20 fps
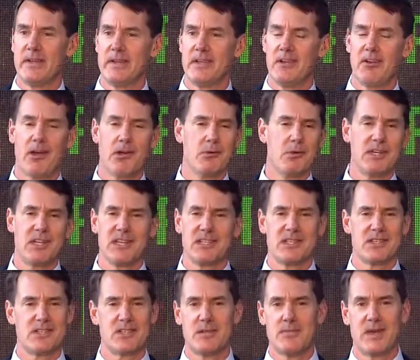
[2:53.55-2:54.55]
I wouldn't get to
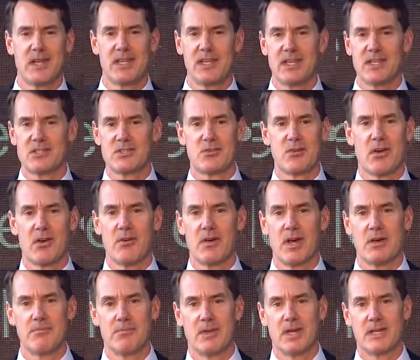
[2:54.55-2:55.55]
see my kids grow
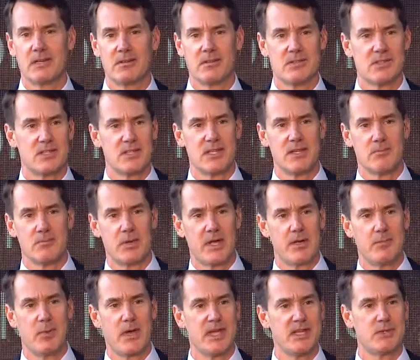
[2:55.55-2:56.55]
up. I couldn't see them play
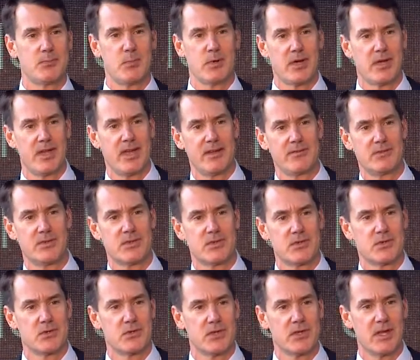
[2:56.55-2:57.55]
baseball after
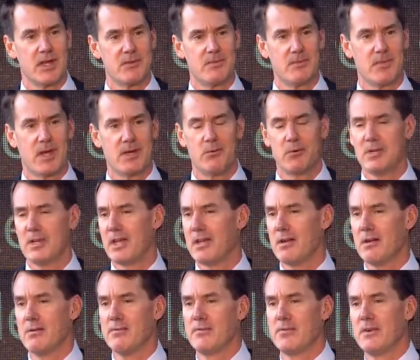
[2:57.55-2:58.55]
school. I wouldn't get
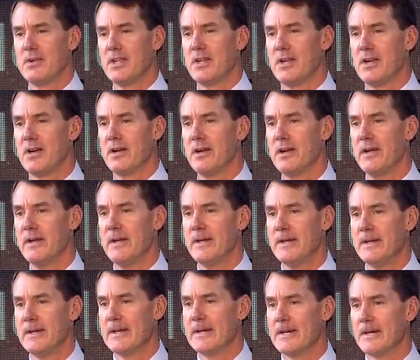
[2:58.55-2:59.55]
home for dinner.
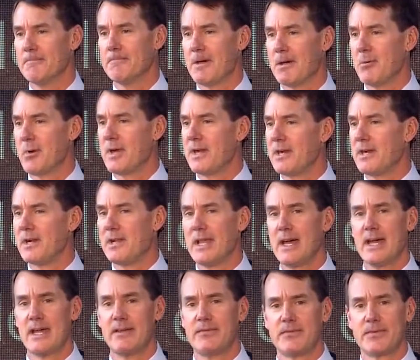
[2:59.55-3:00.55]
I wanted a
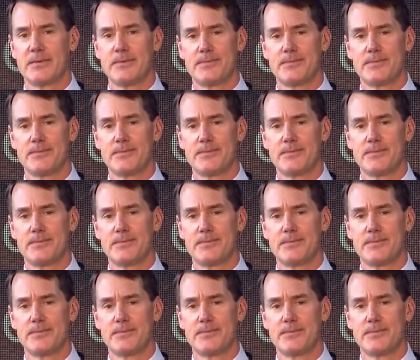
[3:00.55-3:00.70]
life.